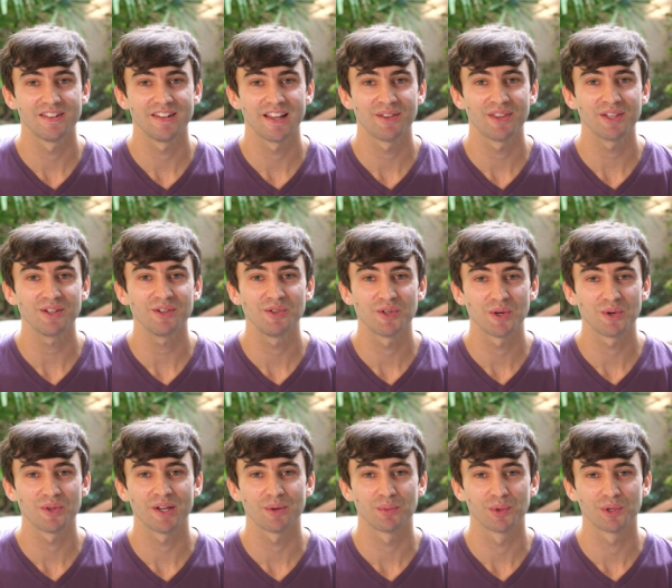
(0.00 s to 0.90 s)
now that you
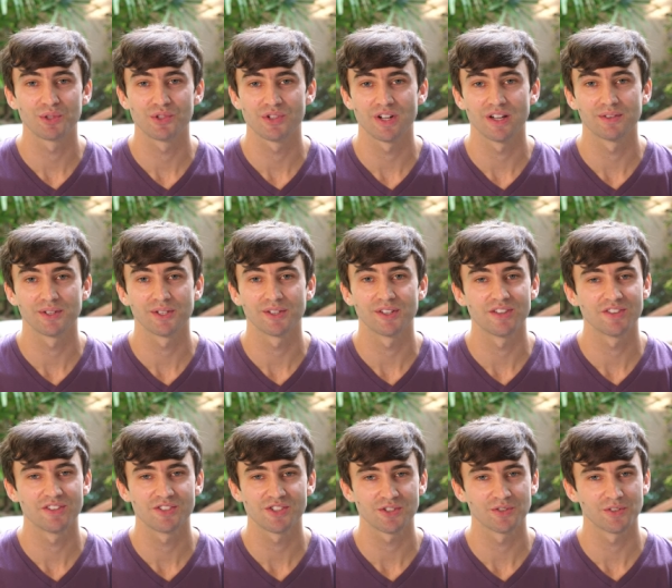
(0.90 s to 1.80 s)
know that world travel
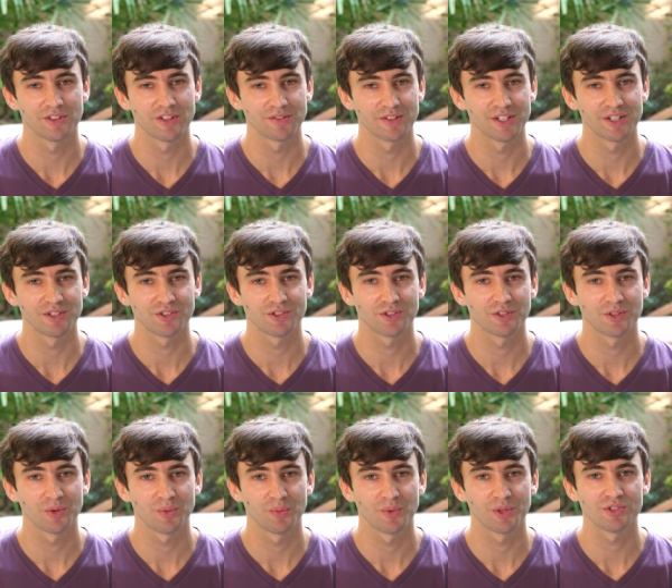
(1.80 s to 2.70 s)
isn't just for the rich,
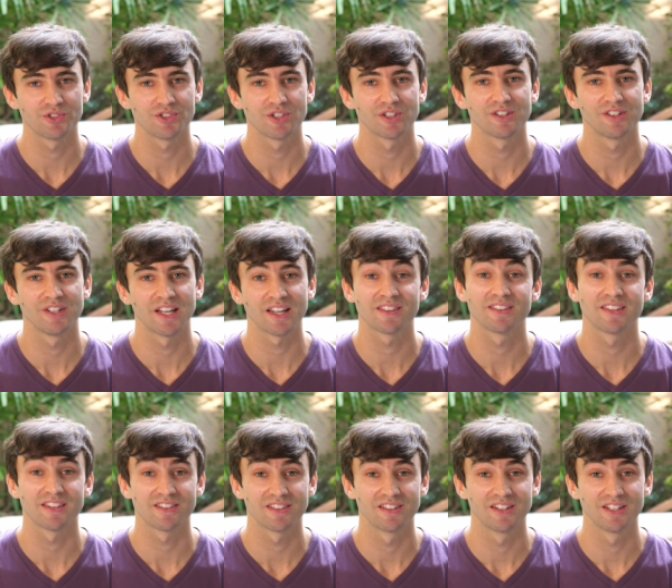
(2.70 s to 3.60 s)
what's your next
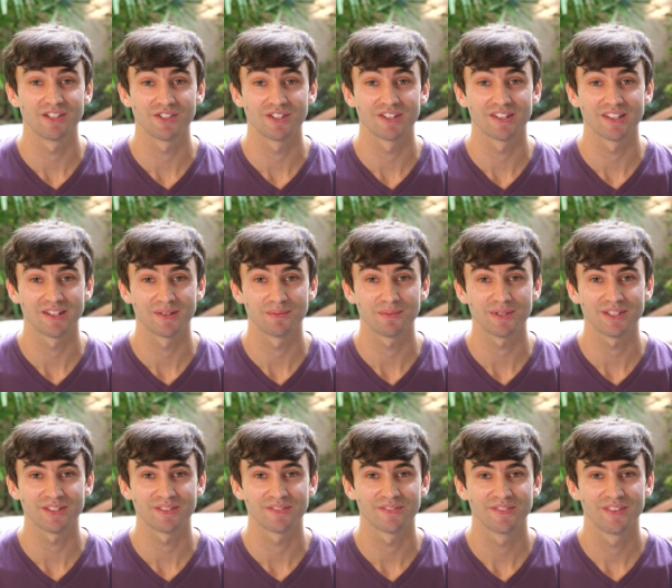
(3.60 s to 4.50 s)
destination gonna
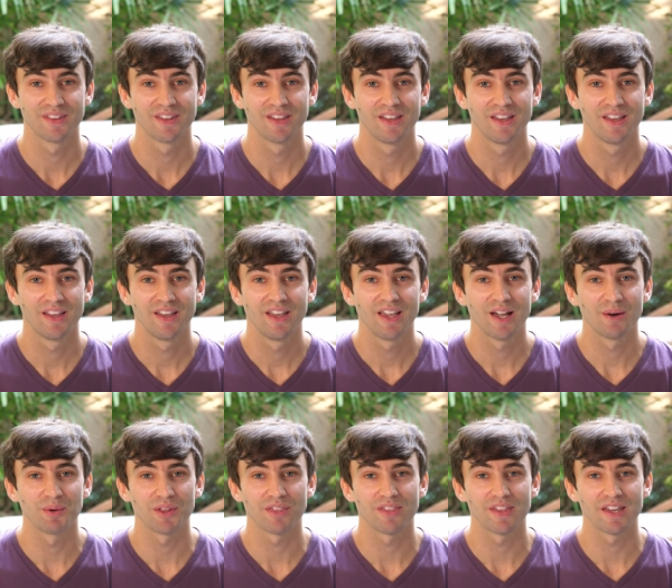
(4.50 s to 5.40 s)
be?
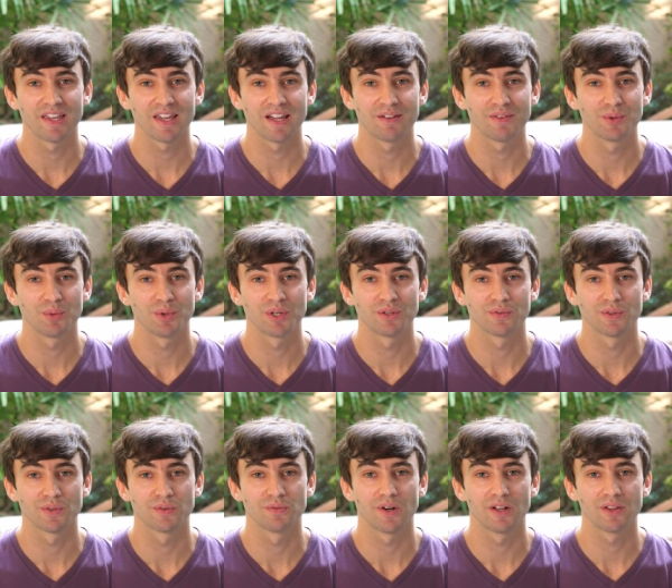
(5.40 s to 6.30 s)
I wanna thank everyone
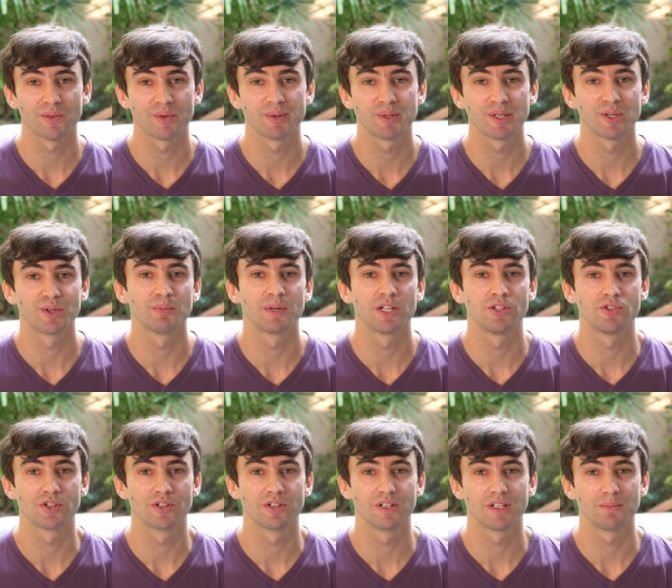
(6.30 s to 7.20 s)
for following me on my
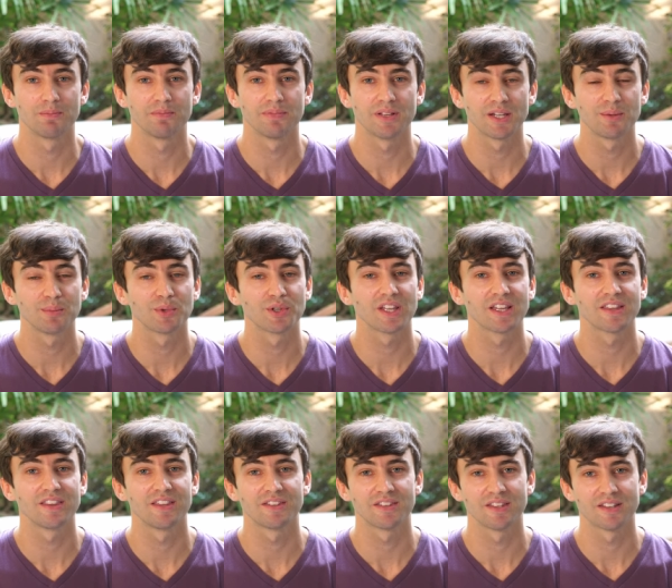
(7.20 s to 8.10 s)
journey. Plenty more
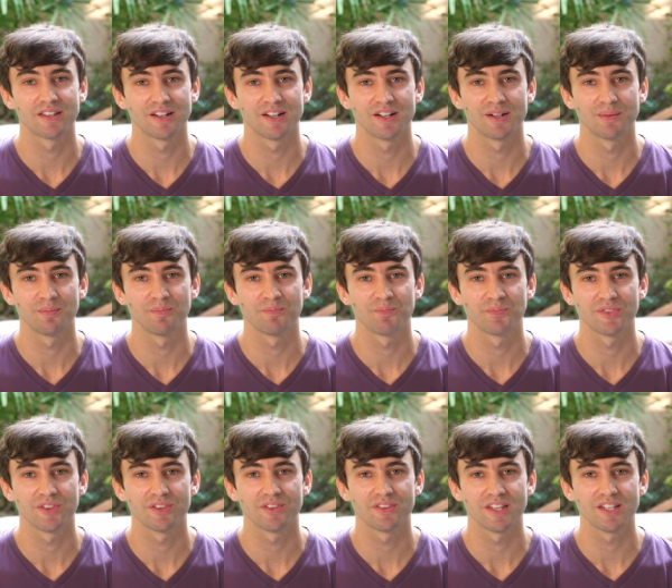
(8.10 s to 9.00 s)
like this to come.
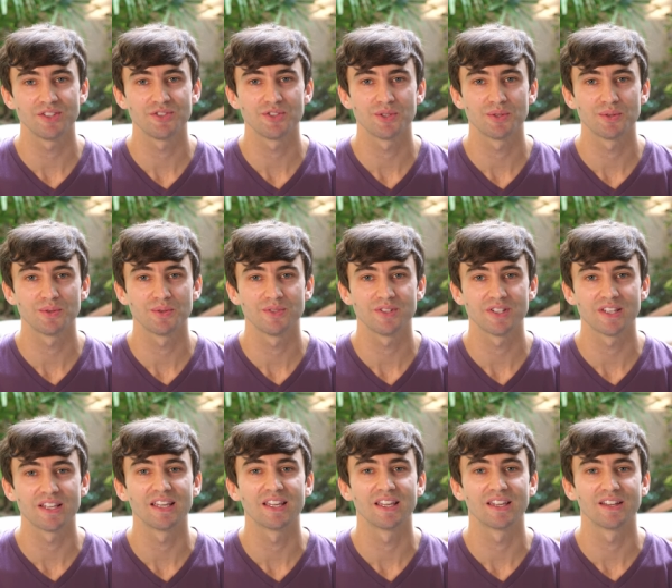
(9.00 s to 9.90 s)
Stay tuned,
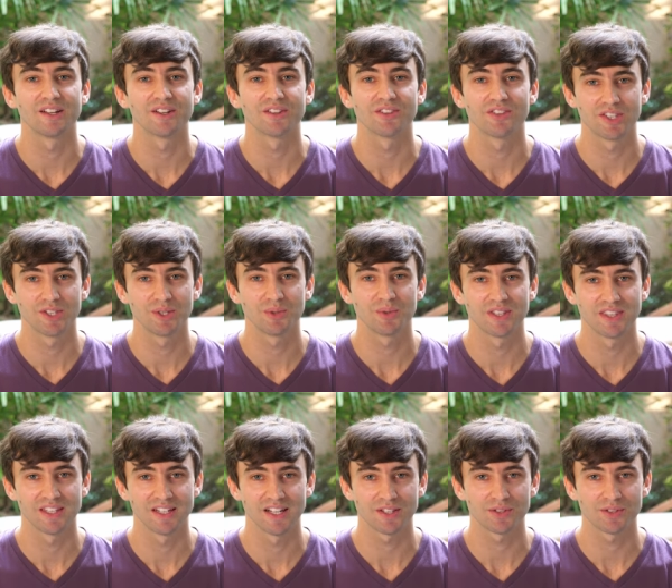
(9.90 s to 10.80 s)
and I'll see you
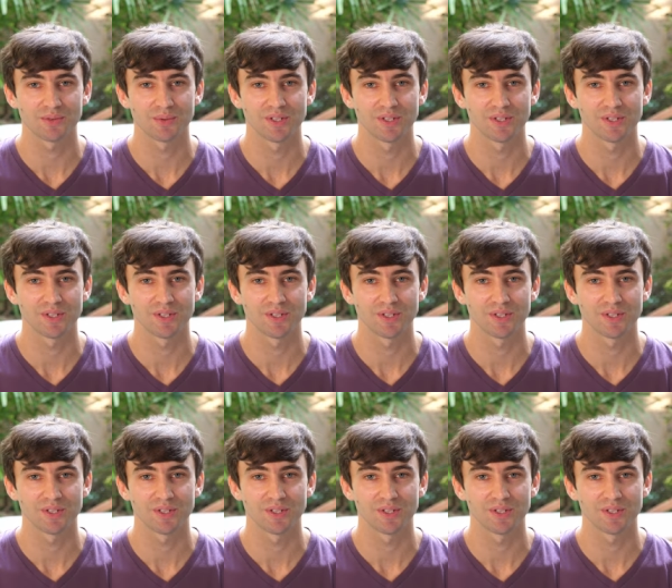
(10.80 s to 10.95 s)
in the next